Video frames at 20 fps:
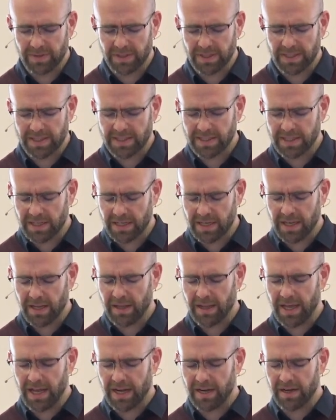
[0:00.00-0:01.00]
sit
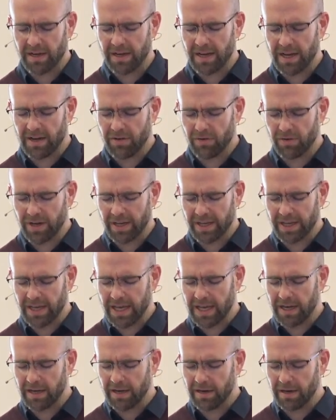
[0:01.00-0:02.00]
in that and
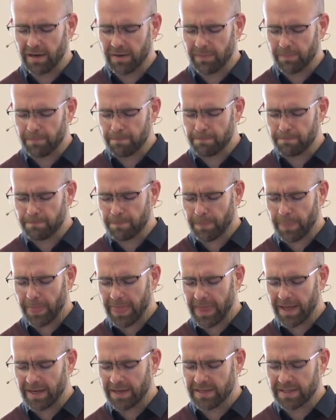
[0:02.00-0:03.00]
again
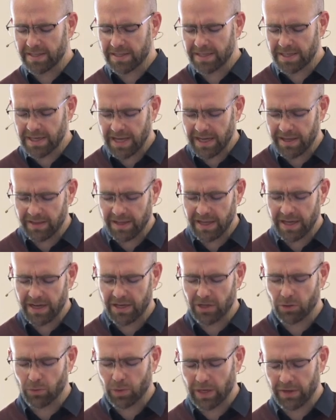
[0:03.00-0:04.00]
understand that
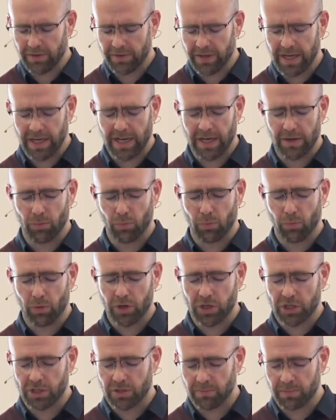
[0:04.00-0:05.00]
and dwell on that and
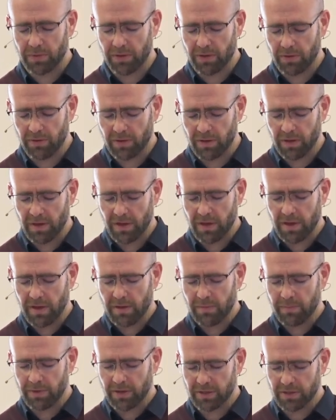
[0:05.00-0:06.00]
worship you
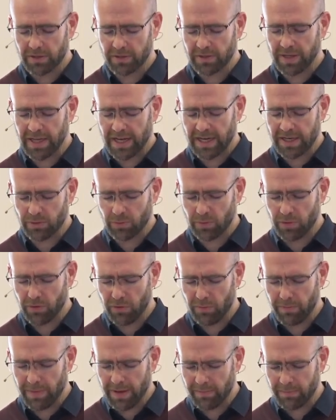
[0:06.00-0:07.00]
because of that, as we
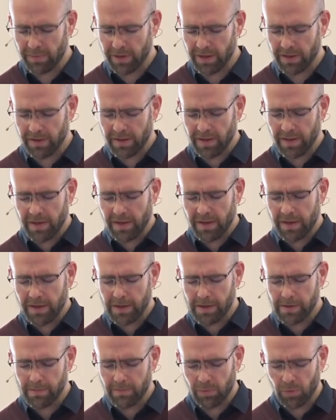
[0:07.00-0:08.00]
remember,
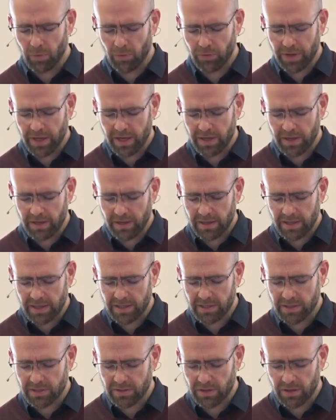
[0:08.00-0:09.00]
Lord, that it
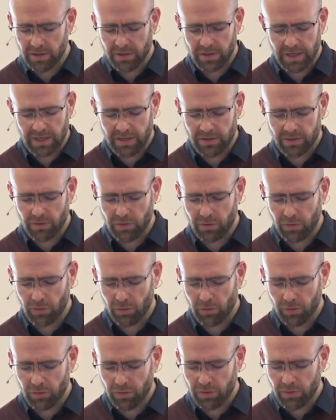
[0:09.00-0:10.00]
is only through
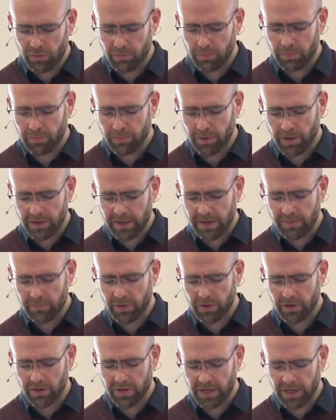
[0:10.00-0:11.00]
your body
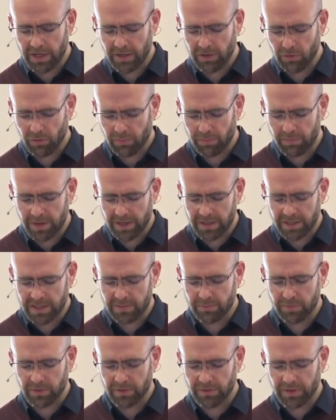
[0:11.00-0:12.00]
broken and your blood
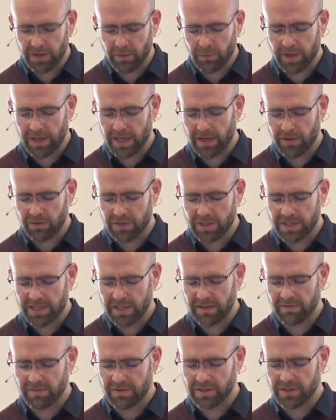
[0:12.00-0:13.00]
spilled that we can
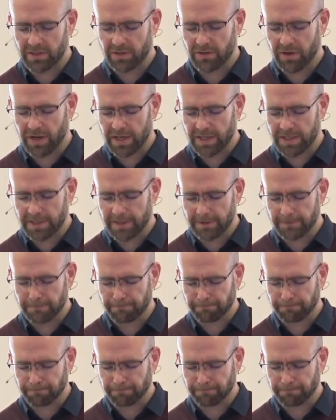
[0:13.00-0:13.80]
receive this grace.